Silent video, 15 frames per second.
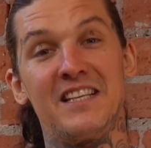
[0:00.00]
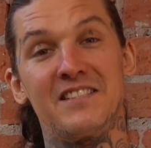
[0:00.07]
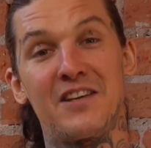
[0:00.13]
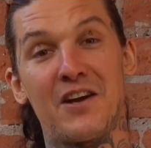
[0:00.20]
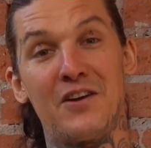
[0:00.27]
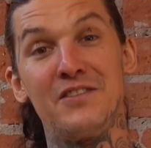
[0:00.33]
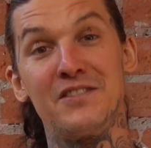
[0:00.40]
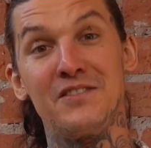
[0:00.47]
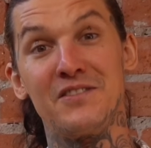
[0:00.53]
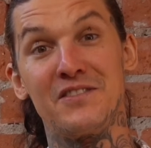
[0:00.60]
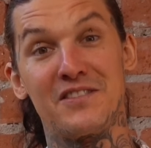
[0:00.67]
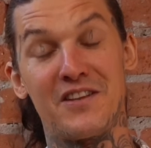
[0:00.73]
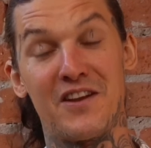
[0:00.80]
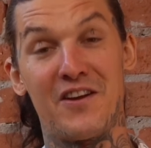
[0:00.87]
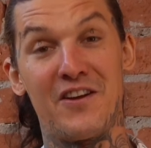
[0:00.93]
this Coastal
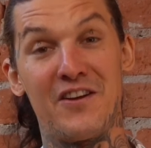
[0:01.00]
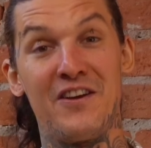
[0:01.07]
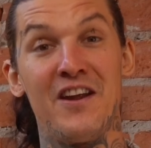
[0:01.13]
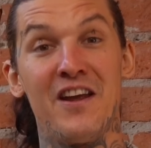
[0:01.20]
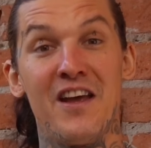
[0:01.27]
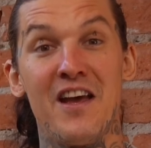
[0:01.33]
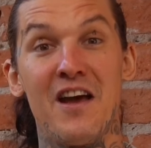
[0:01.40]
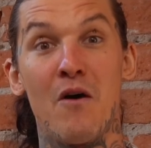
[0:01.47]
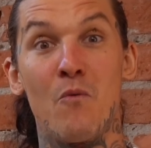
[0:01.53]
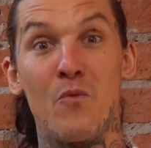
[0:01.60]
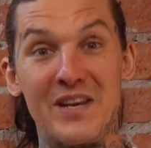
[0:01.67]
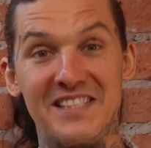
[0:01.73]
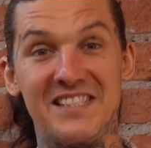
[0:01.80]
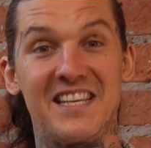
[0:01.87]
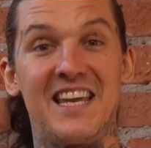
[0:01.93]
Stone
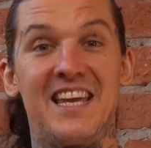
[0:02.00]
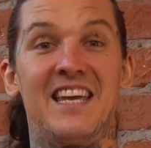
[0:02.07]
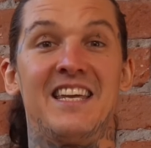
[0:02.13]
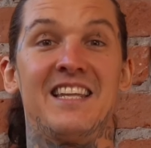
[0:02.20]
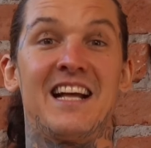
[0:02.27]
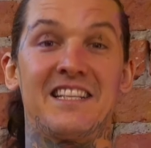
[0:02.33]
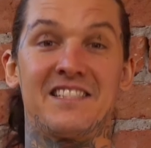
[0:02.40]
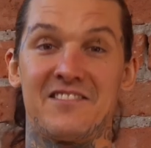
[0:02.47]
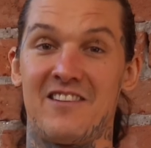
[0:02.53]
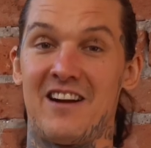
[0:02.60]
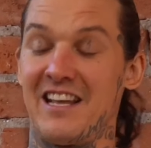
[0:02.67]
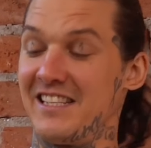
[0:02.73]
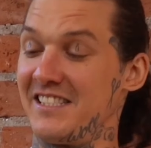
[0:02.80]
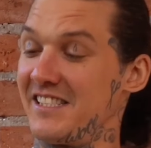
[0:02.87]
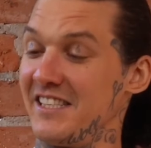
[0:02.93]
whiskey. That's
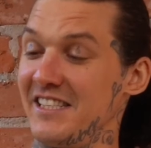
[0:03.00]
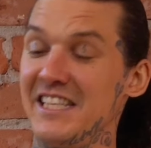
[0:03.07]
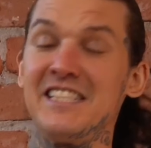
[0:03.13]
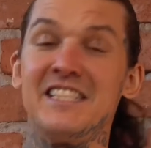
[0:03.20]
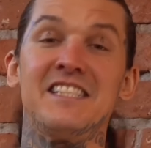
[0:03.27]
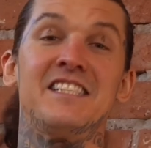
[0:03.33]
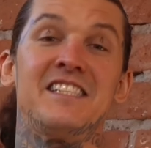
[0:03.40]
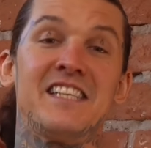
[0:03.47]
right, this delicious